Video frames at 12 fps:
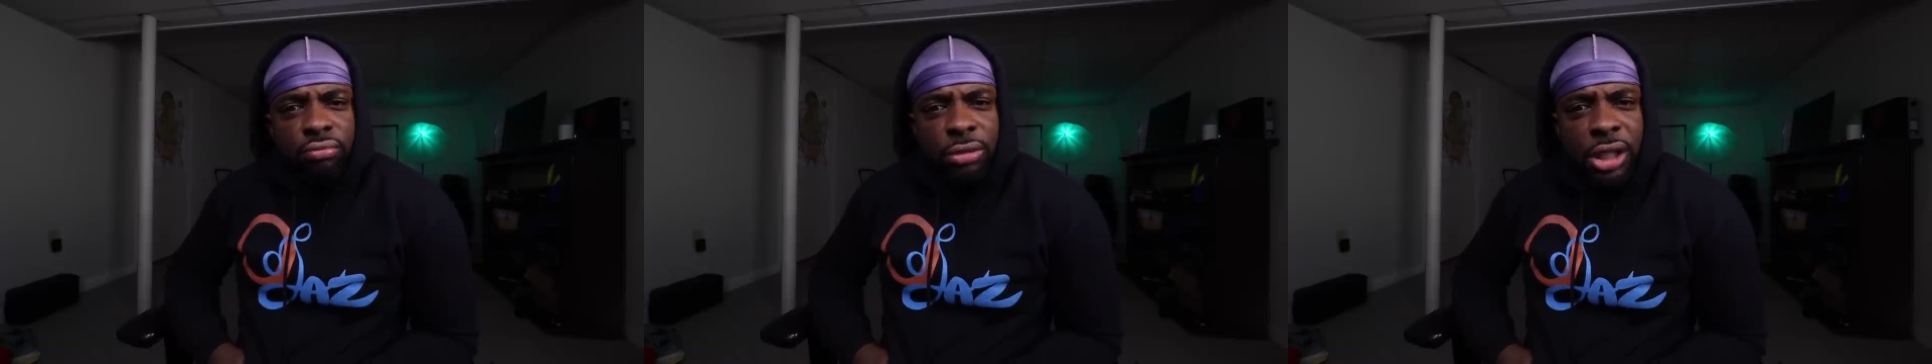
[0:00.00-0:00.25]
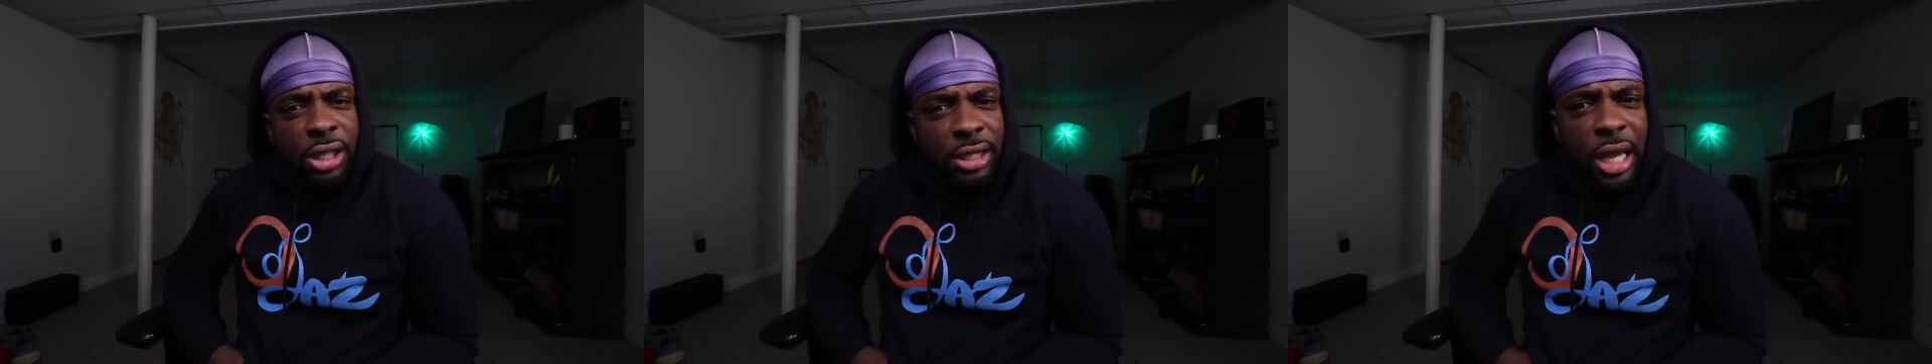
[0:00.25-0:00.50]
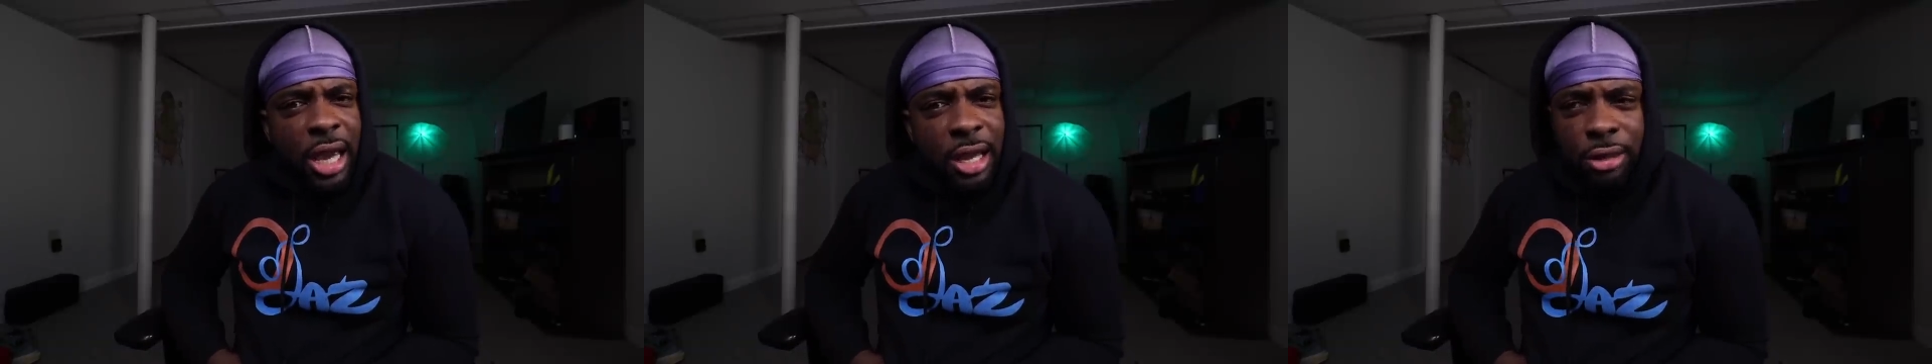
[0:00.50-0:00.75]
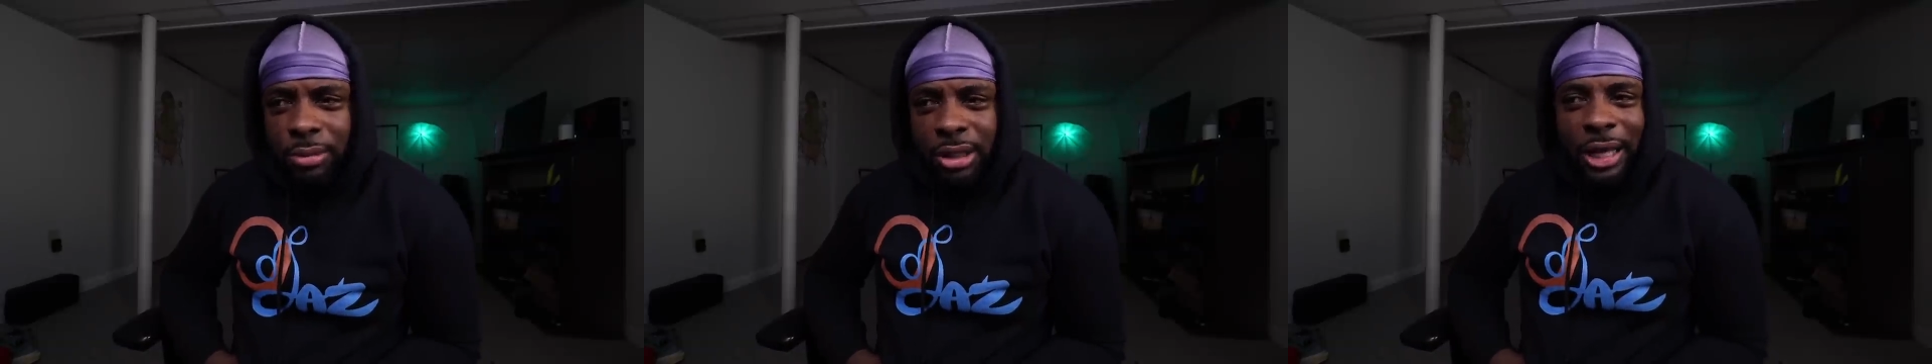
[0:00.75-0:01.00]
She
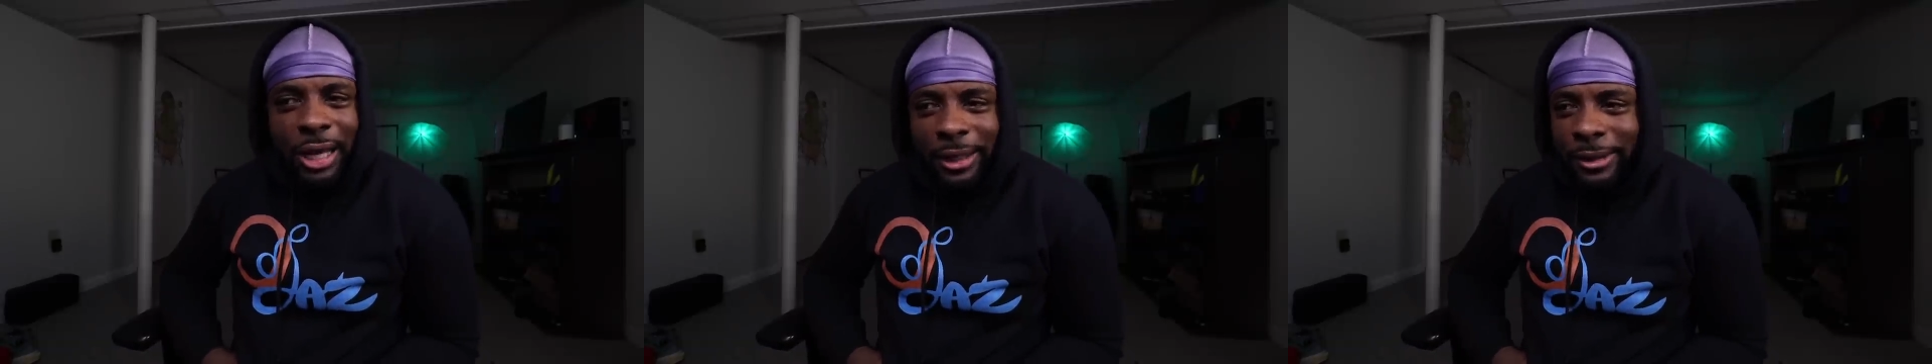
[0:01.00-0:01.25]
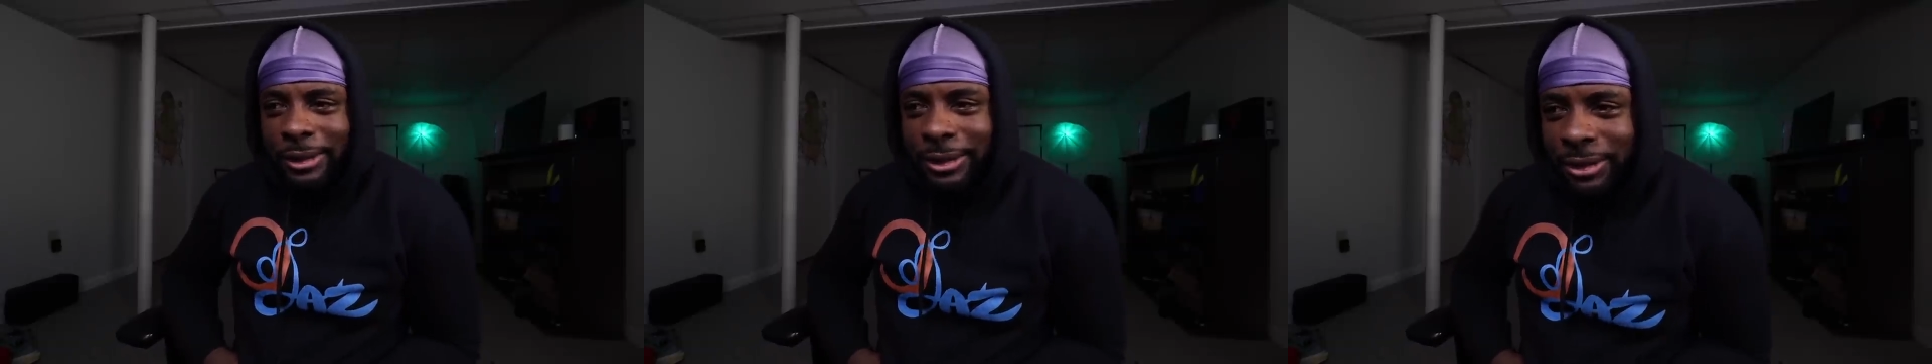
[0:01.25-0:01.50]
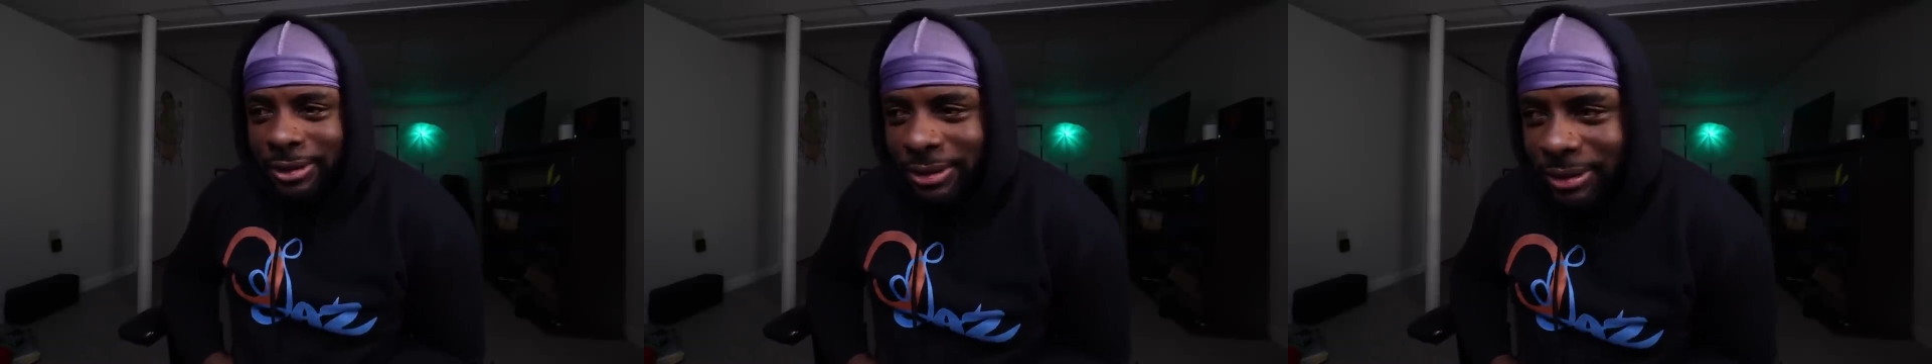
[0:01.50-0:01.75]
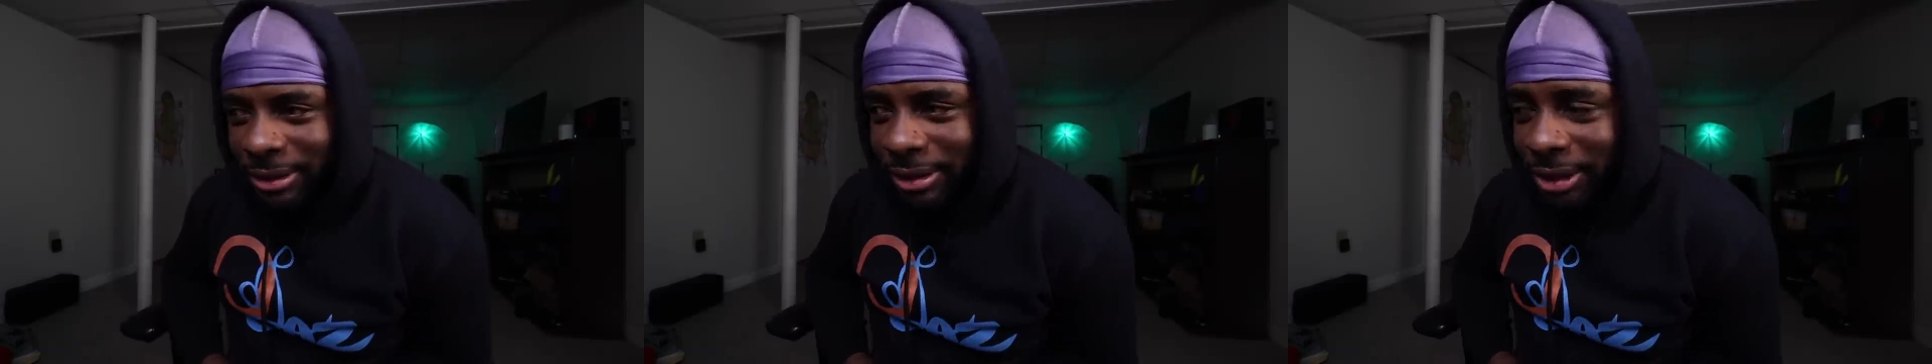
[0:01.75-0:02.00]
scares me. Like,
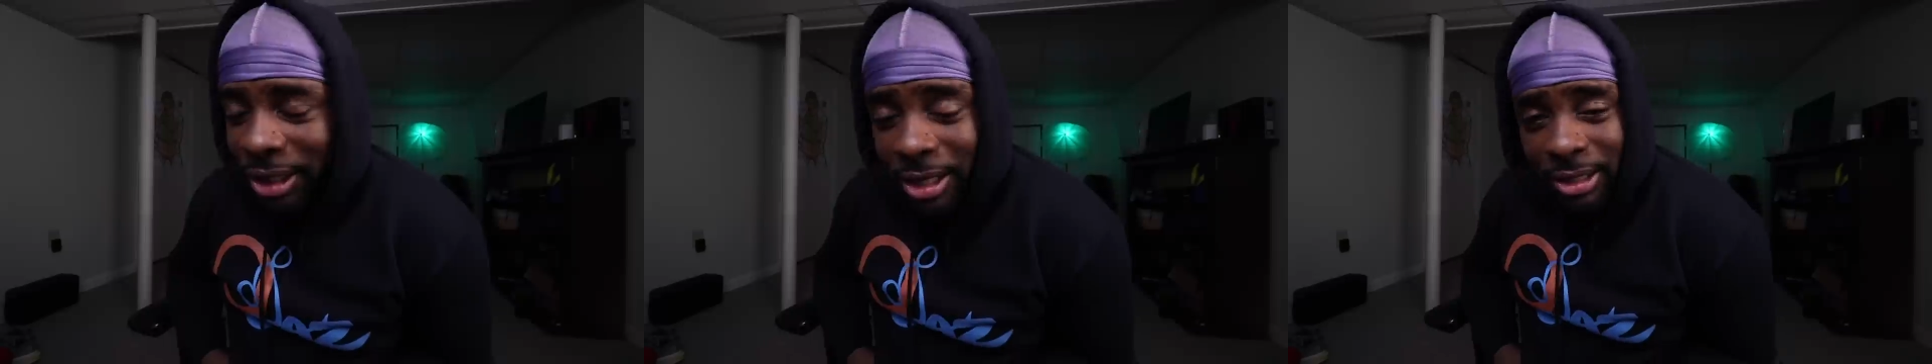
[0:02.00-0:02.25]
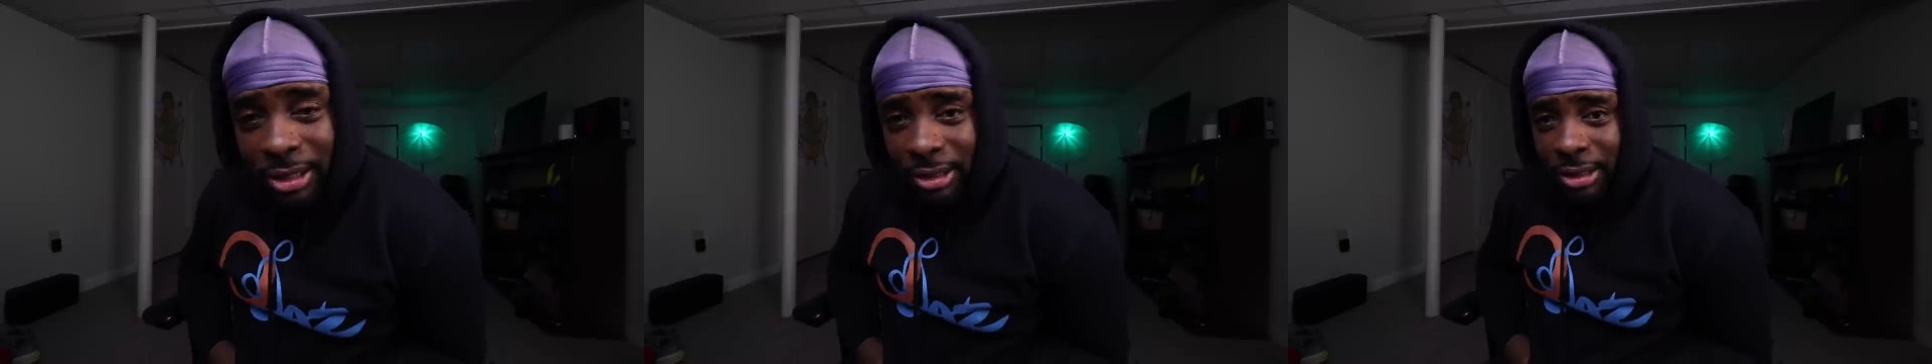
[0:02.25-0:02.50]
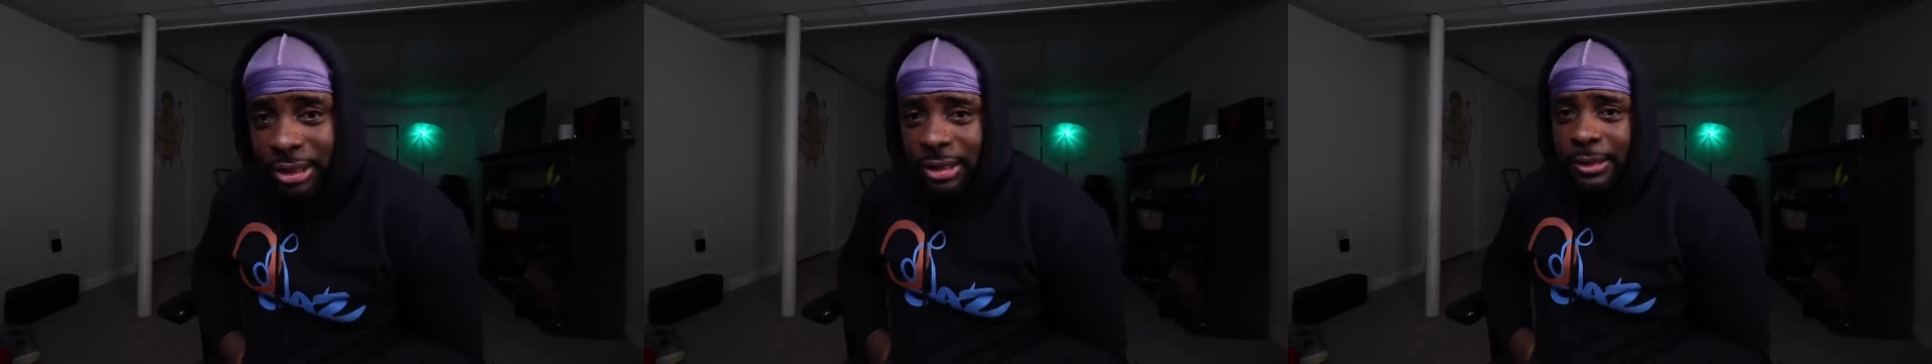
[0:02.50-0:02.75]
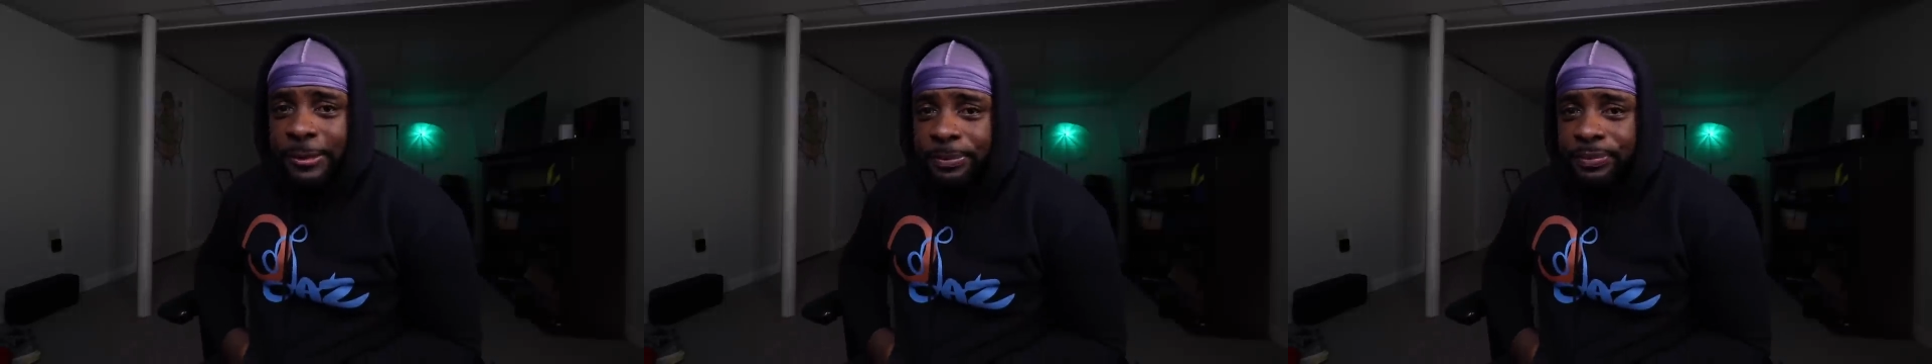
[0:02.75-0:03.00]
Jesus.